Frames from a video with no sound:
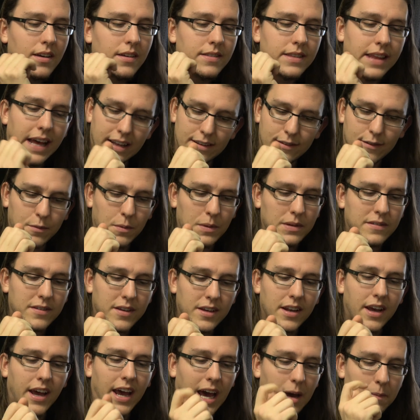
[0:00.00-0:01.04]
That's what's
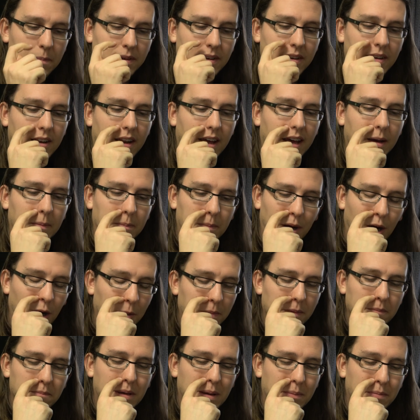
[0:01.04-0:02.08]
going to happen, and I'm
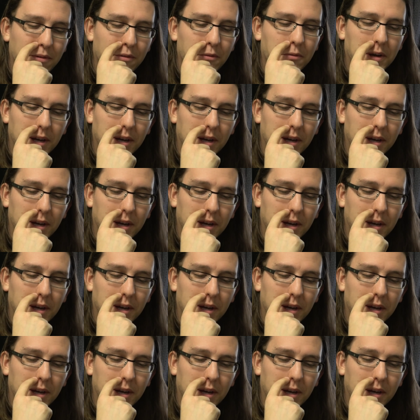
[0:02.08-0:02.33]
hoping people